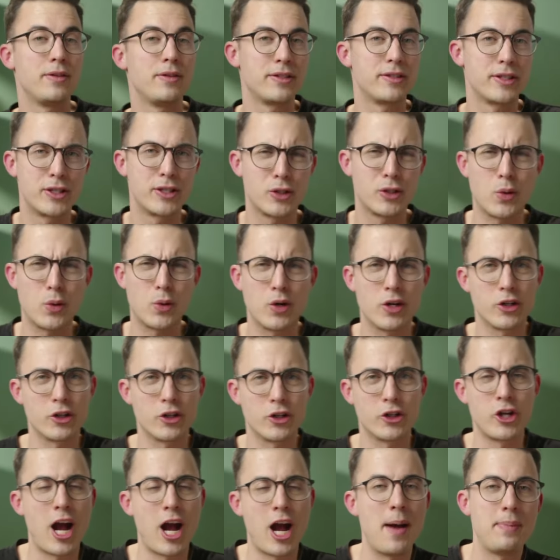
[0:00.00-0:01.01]
store
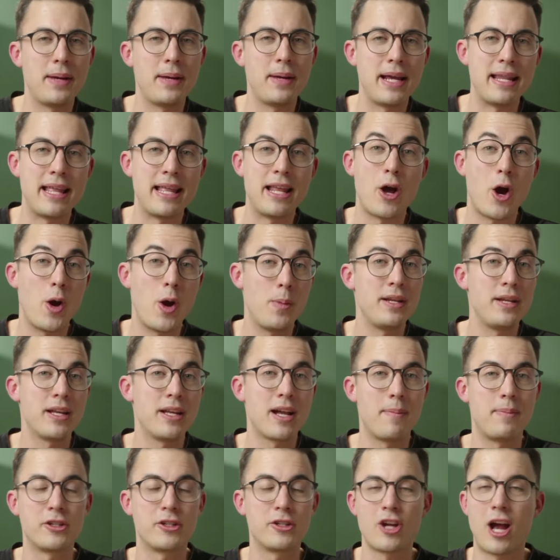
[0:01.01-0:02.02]
shop and then
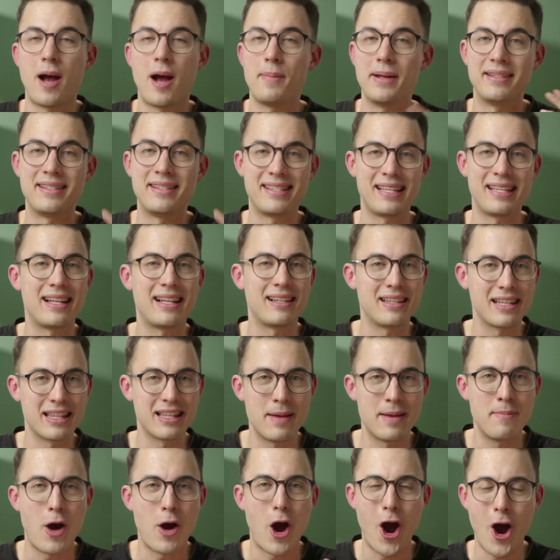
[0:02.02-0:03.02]
opening up a shop and selling
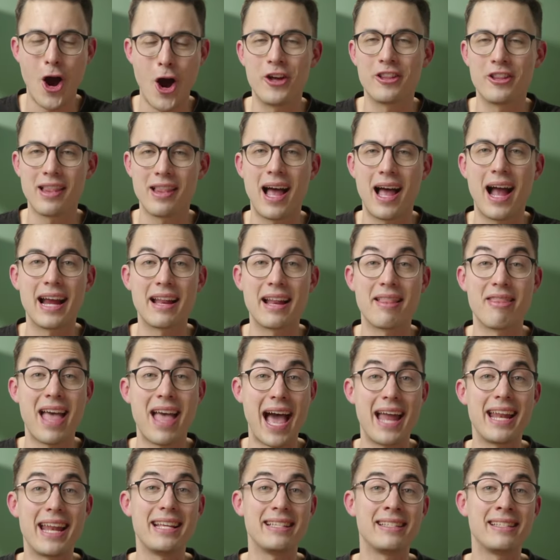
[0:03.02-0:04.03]
them online.
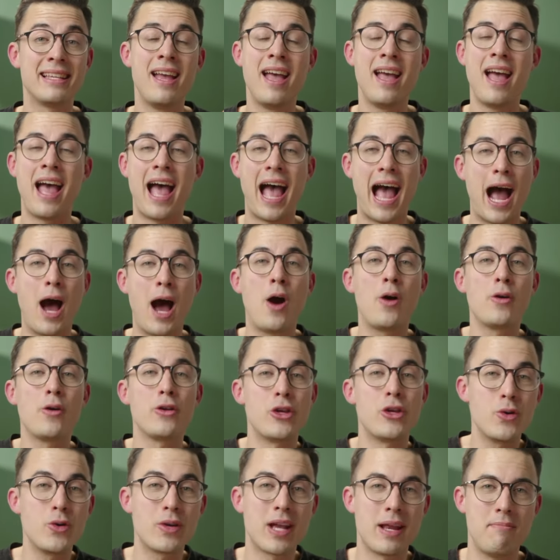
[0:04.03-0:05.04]
That is how
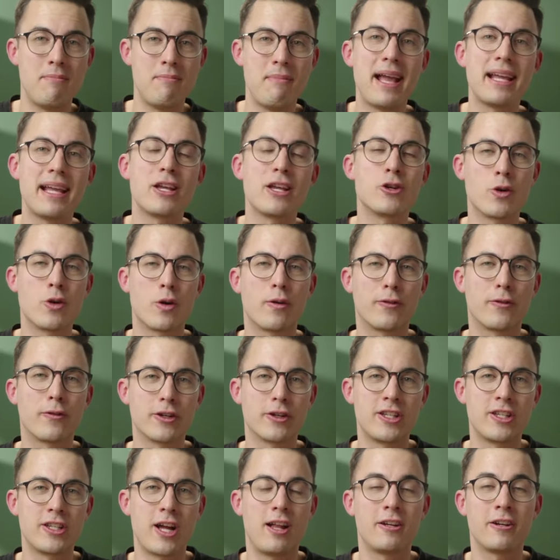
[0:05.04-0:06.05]
you can make your
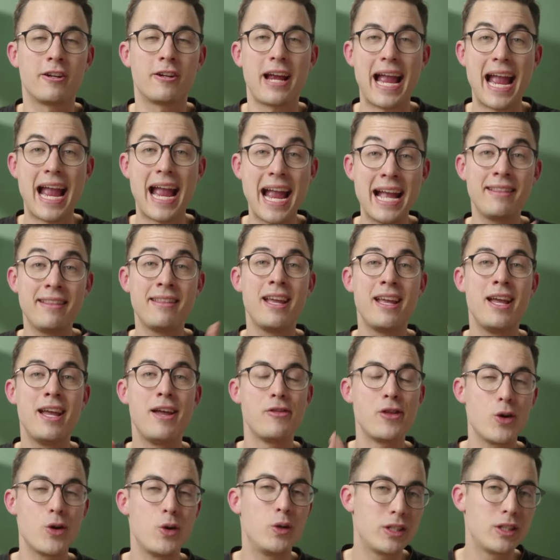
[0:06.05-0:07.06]
first dollar. And
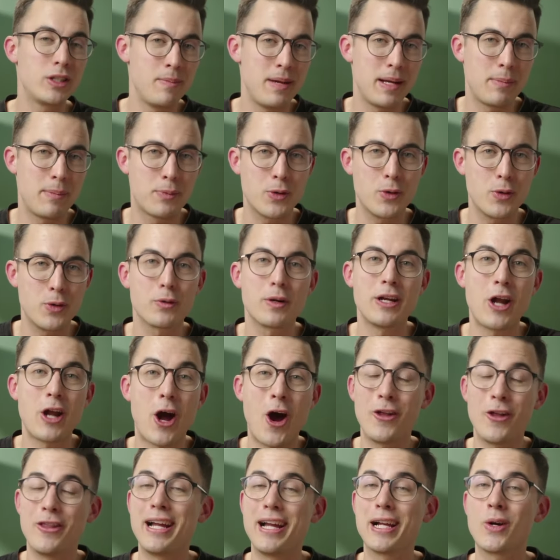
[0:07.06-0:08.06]
the Ultimate Procreate
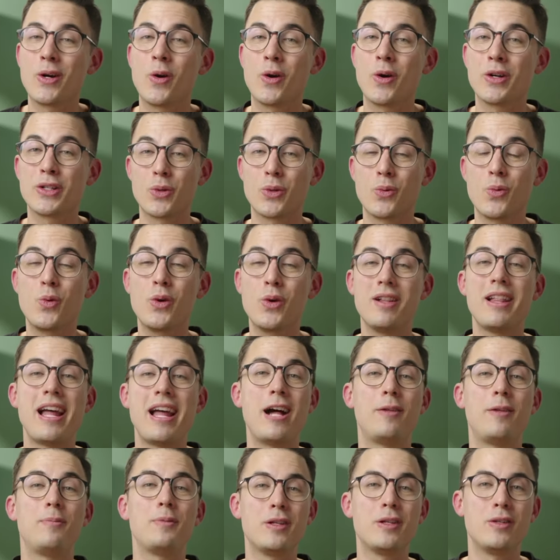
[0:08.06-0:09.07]
online course will
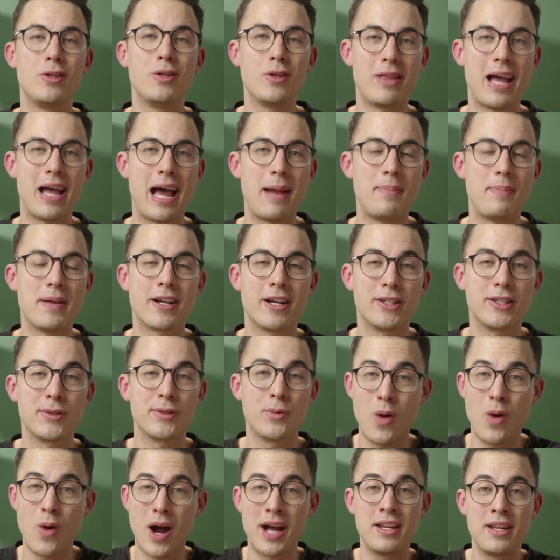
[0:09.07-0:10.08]
help you do that
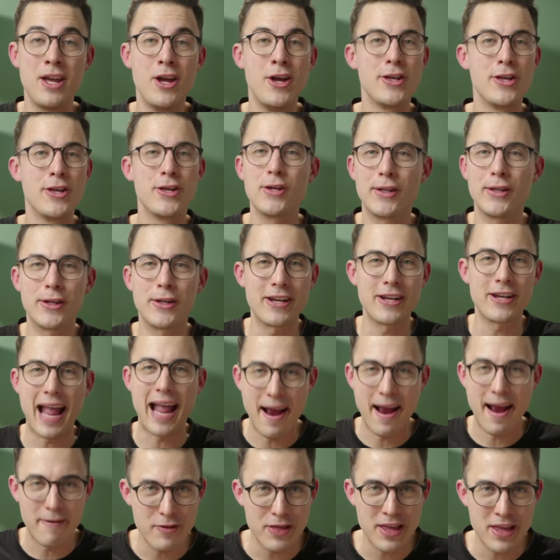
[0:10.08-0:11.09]
because one, you'll learn
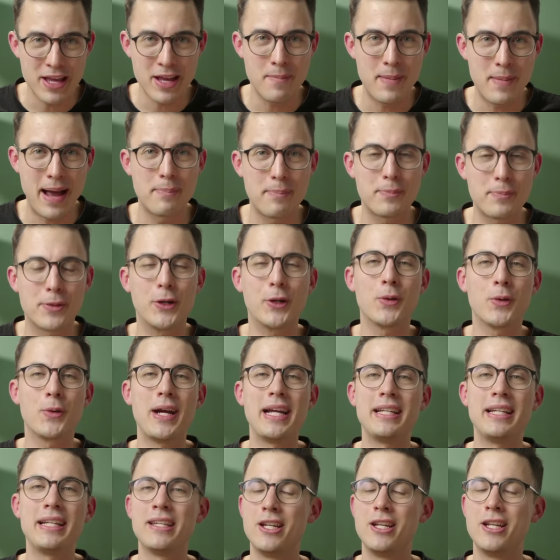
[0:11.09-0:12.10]
everything about
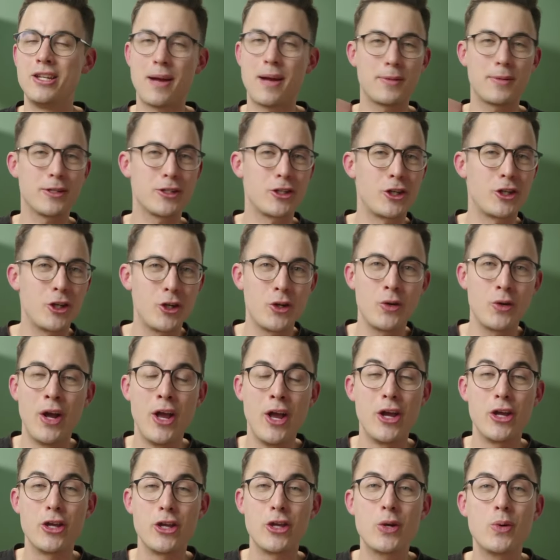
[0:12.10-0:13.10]
Procreate. Number two,
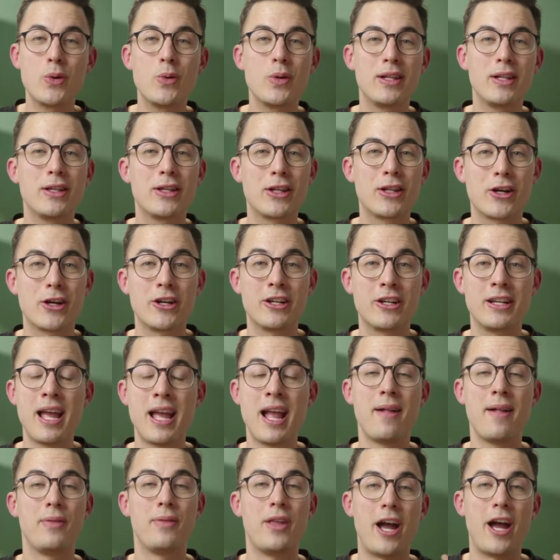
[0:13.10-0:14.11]
you will learn
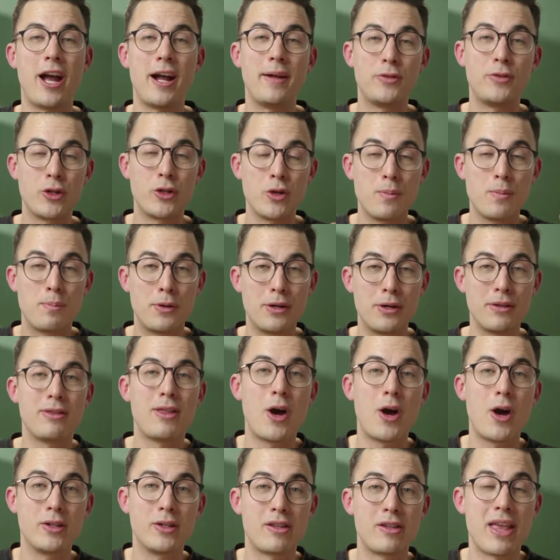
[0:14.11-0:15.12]
uh, to
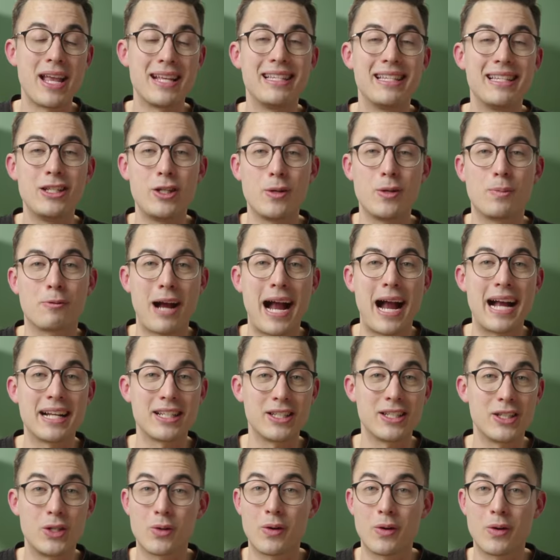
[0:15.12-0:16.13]
put those things into
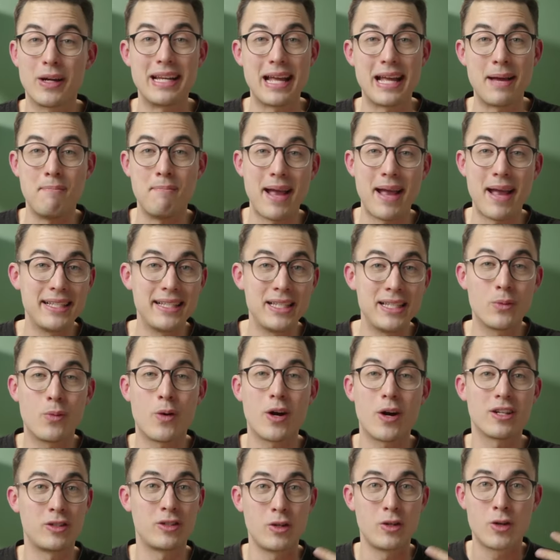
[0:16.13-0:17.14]
practice to create amazing
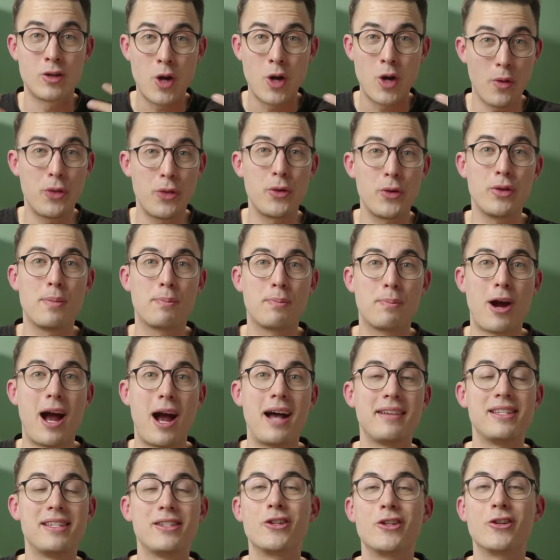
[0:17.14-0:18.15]
work, to go through the
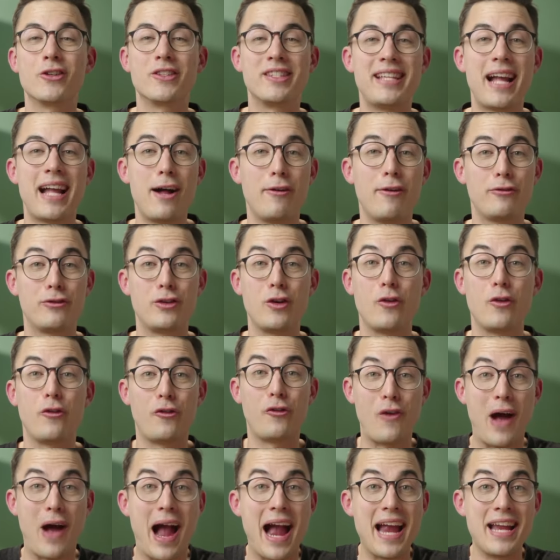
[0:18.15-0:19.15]
process yourself, to
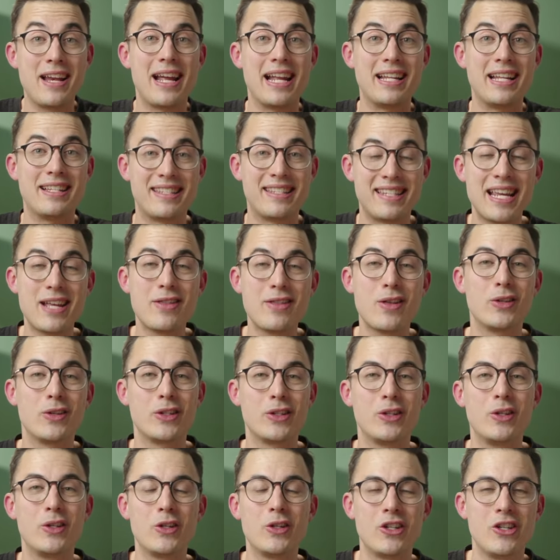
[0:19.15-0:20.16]
find and see
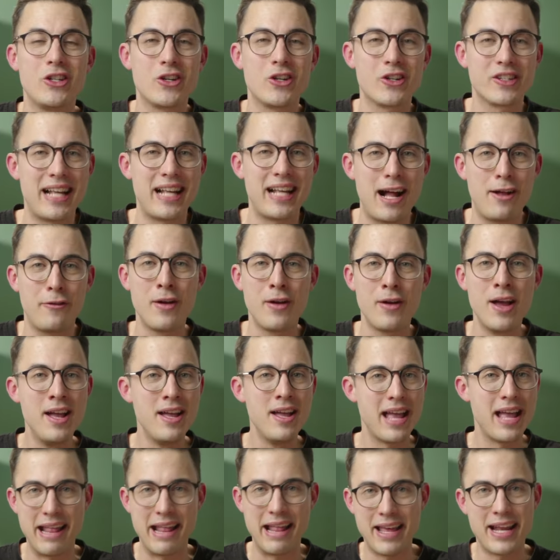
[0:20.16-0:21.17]
those solutions yourself,
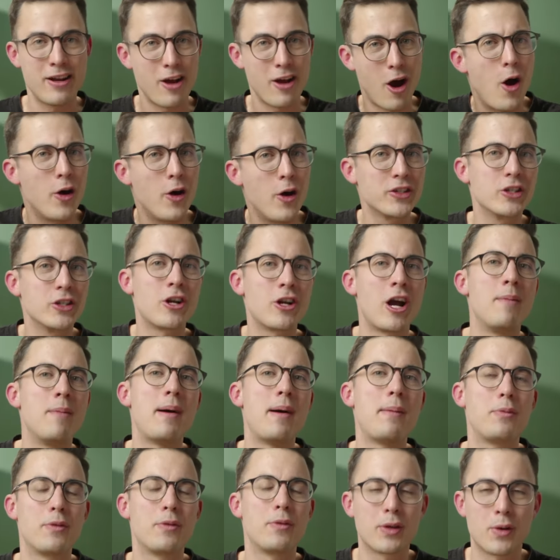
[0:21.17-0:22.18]
and then also
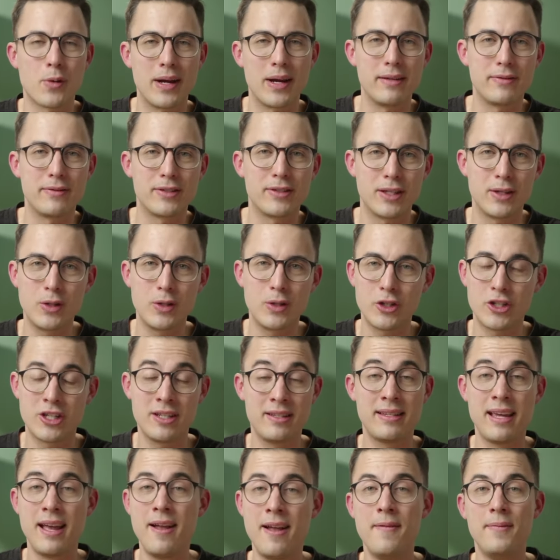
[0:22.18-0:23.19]
come up with creative
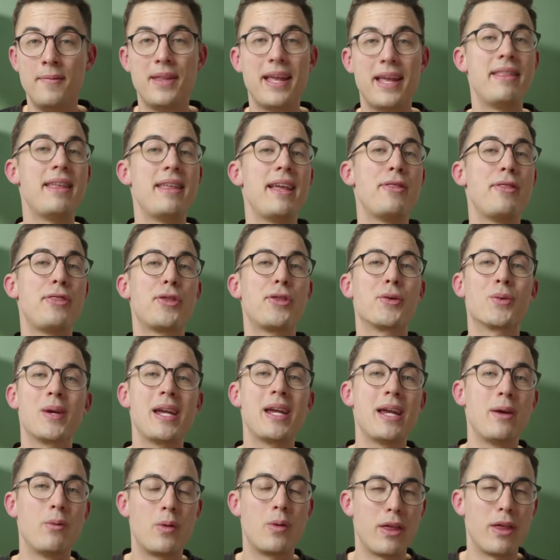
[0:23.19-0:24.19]
solutions. And then
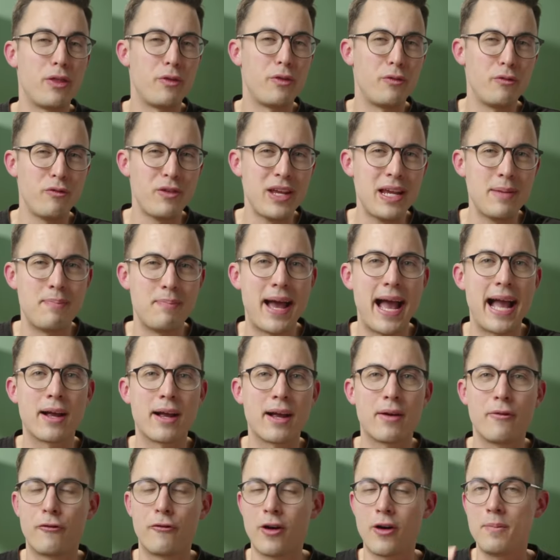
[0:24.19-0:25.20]
three, with
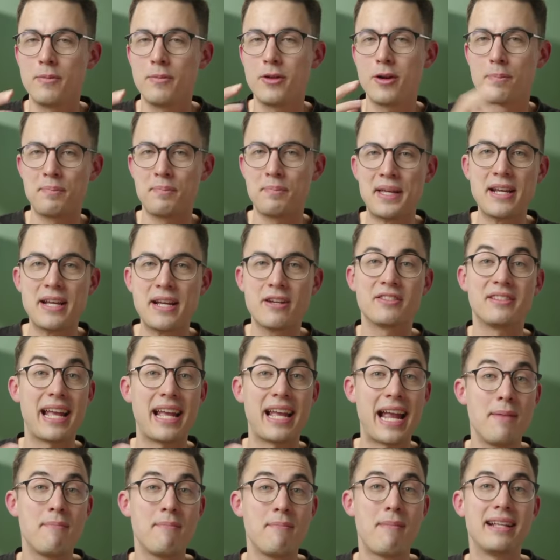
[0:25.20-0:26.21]
feedback from your peers
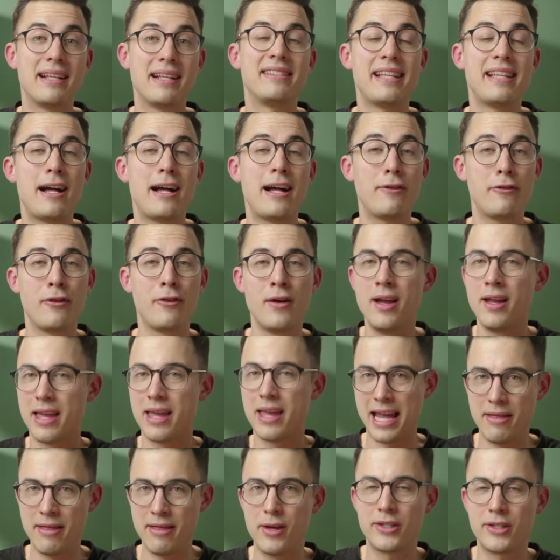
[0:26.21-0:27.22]
and myself
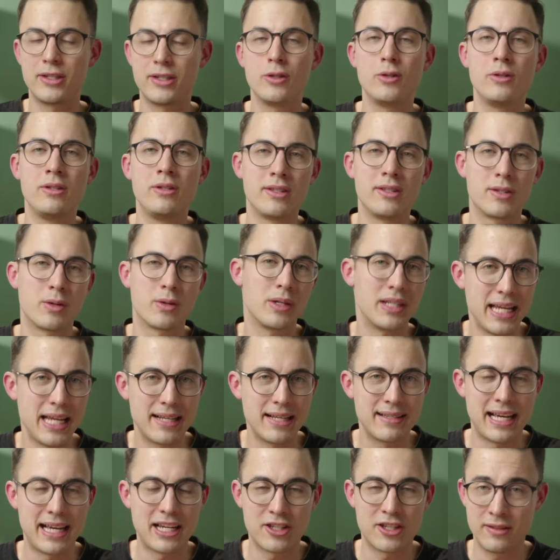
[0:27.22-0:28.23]
in the students'
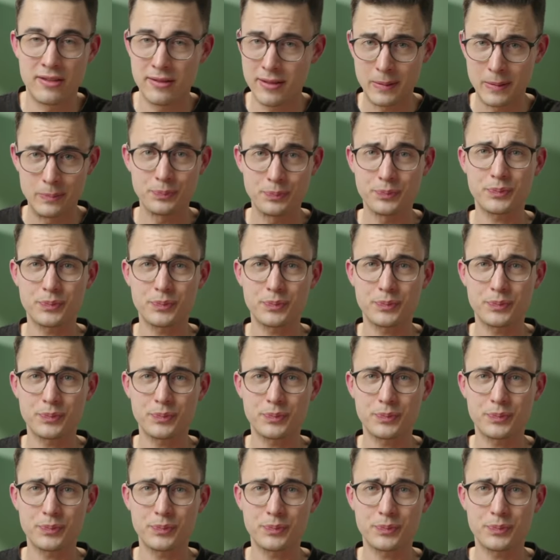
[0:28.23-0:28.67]
critique sessions